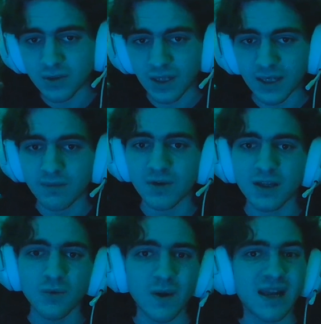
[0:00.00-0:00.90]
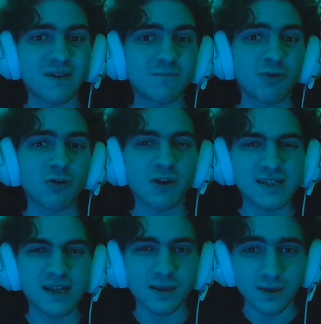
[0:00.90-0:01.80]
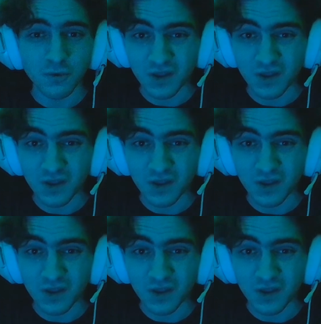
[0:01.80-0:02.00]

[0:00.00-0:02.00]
like in the way of progressing the